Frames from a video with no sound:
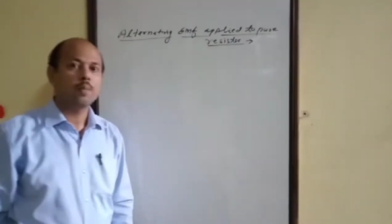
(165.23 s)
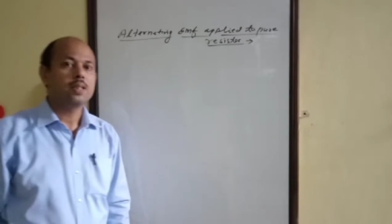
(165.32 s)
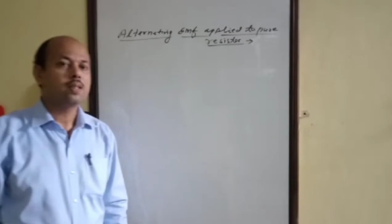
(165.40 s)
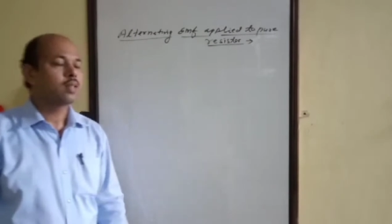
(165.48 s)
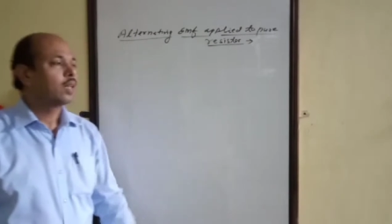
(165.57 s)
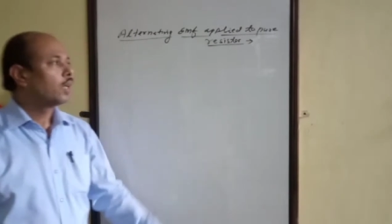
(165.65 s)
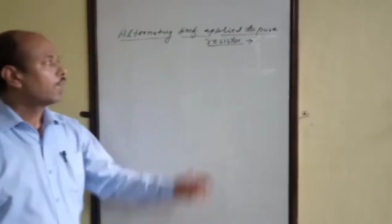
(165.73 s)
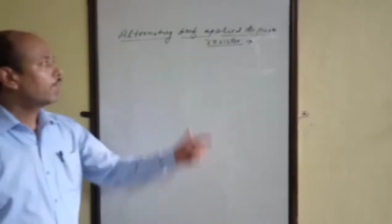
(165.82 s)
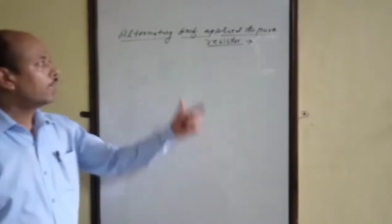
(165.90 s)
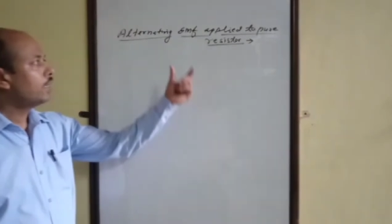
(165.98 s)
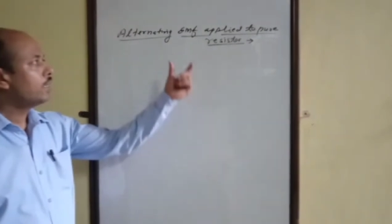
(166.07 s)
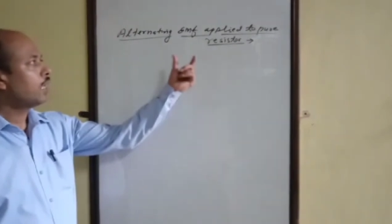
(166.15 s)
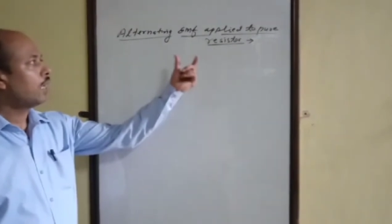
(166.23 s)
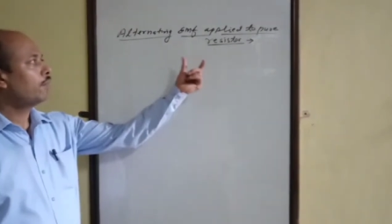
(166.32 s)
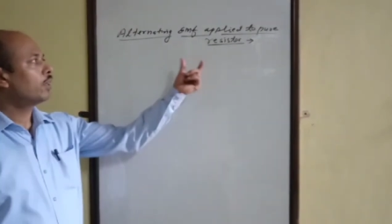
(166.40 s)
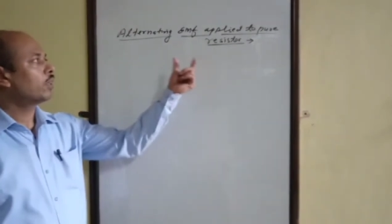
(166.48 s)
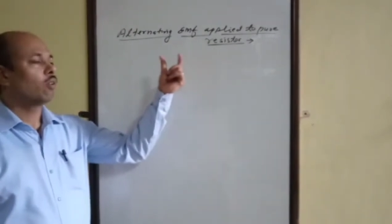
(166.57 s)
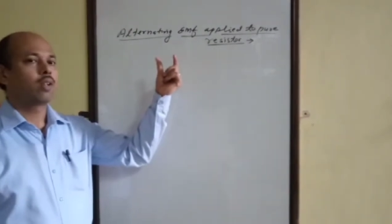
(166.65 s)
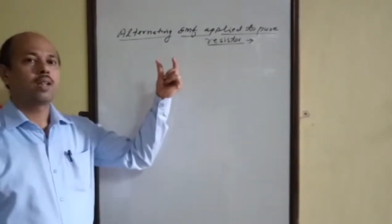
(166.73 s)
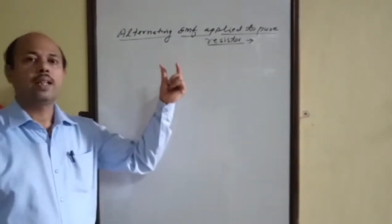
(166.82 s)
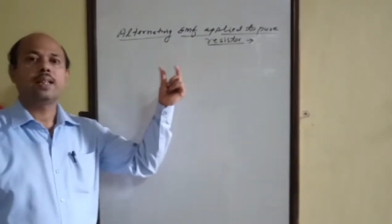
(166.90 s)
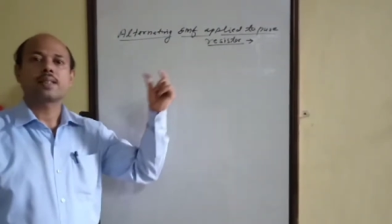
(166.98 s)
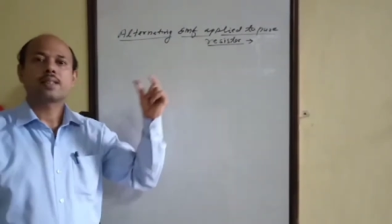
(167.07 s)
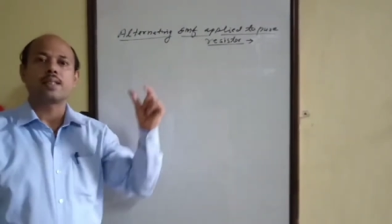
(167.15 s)
means it is having
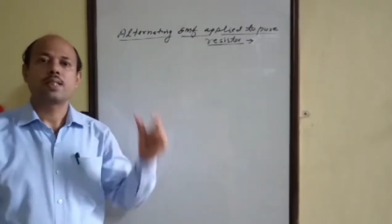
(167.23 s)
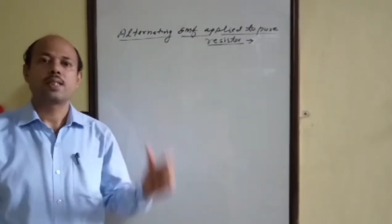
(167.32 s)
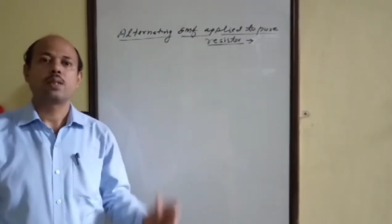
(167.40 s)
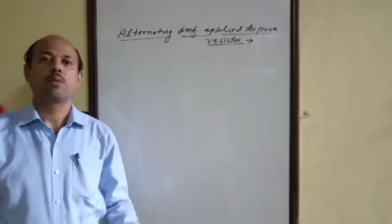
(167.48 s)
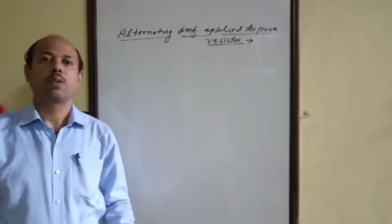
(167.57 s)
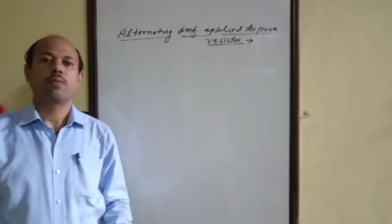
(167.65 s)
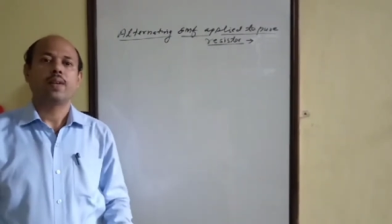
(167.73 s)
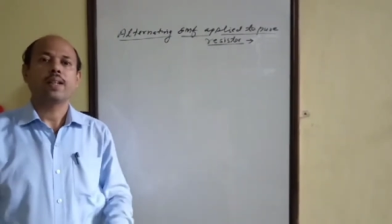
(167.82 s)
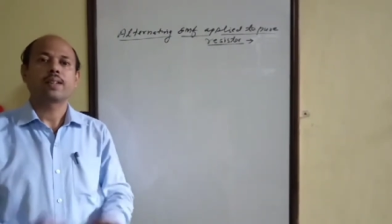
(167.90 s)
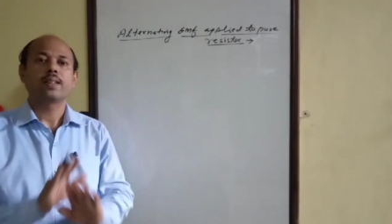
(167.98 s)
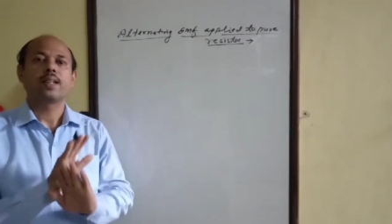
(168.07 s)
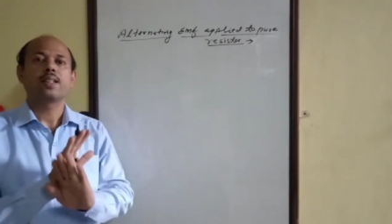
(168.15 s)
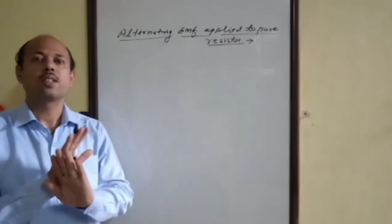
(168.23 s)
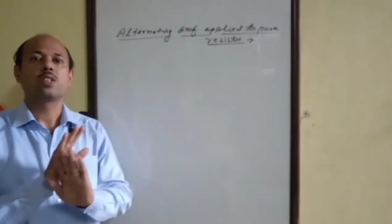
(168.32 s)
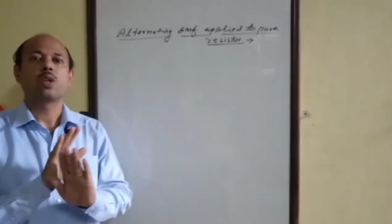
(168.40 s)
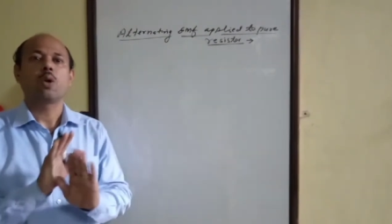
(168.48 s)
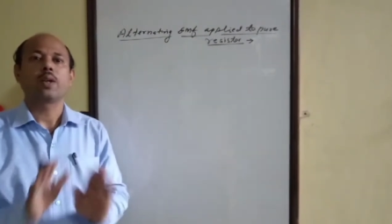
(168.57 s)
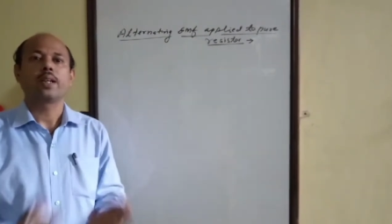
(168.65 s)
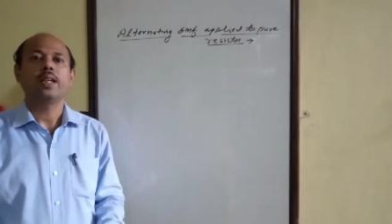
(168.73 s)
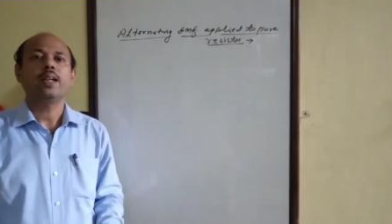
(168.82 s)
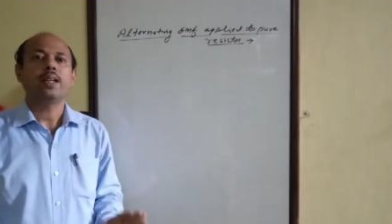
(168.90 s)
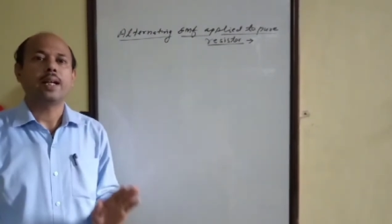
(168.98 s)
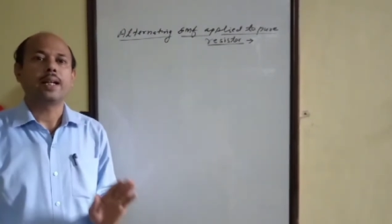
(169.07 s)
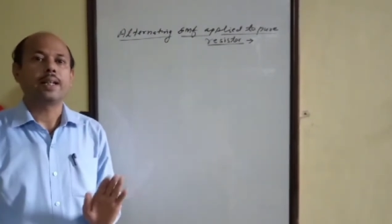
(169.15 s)
only resistive effect, there is no
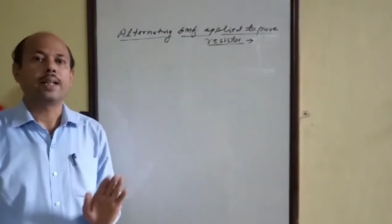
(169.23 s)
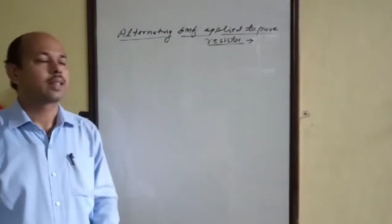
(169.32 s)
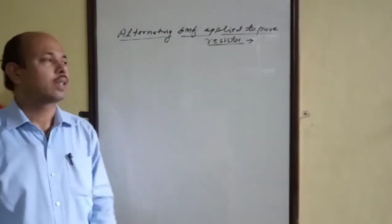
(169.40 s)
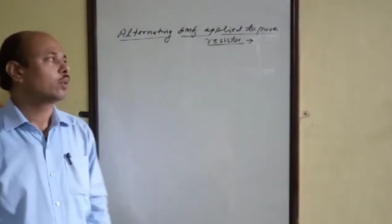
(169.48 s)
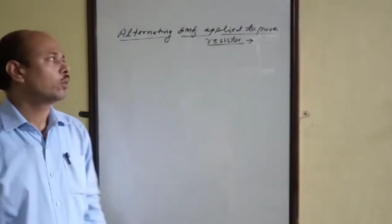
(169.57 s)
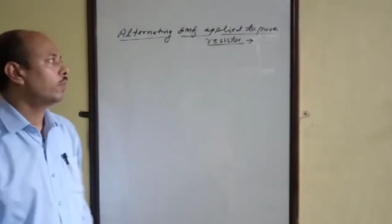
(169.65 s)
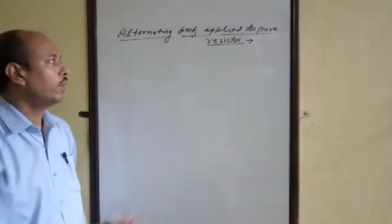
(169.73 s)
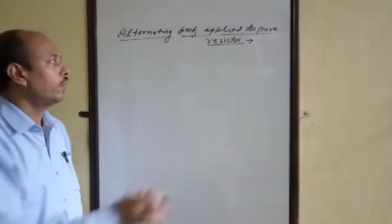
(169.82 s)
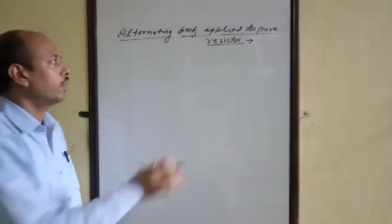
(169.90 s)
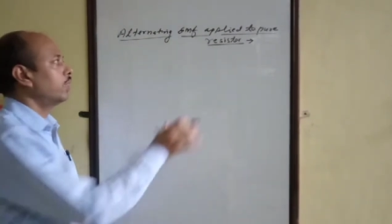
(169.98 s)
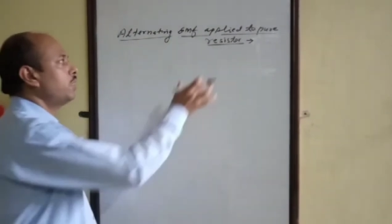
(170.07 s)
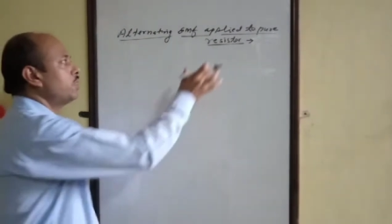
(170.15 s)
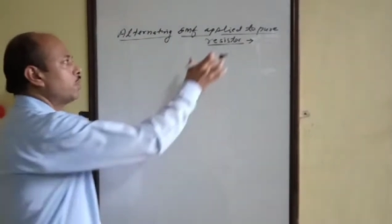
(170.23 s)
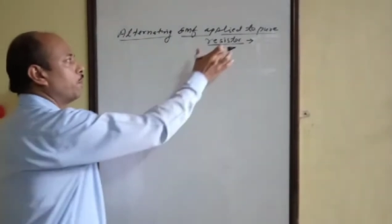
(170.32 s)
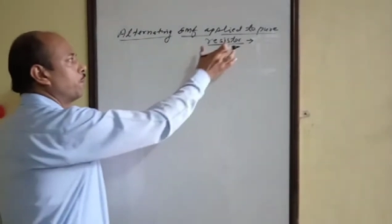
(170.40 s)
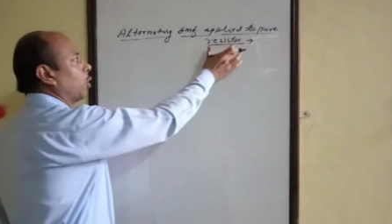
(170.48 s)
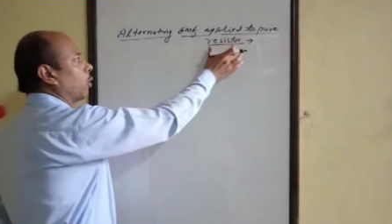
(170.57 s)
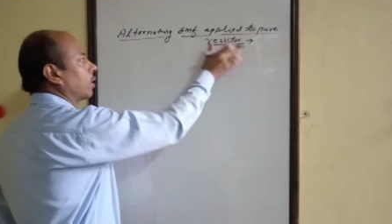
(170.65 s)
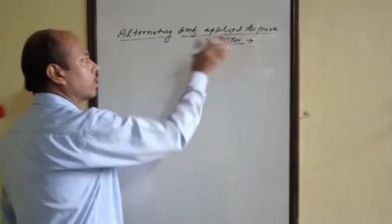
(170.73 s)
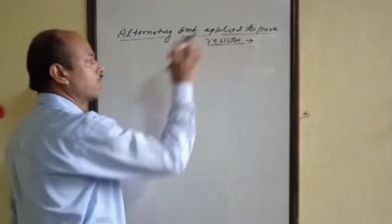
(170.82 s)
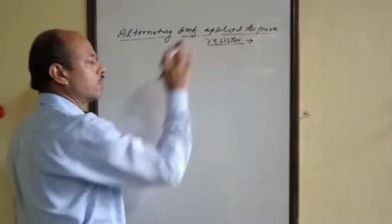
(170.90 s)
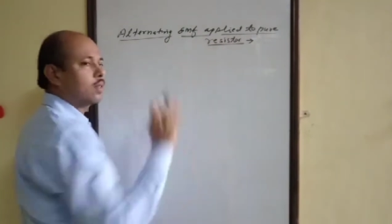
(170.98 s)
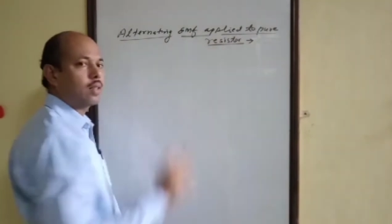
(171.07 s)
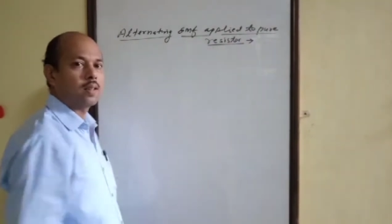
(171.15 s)
any inductive effect, it is pure
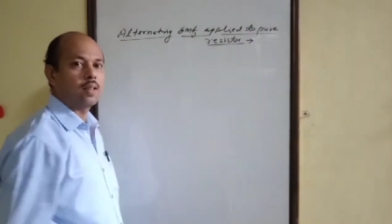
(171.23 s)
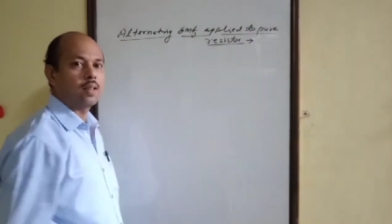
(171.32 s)
resistor.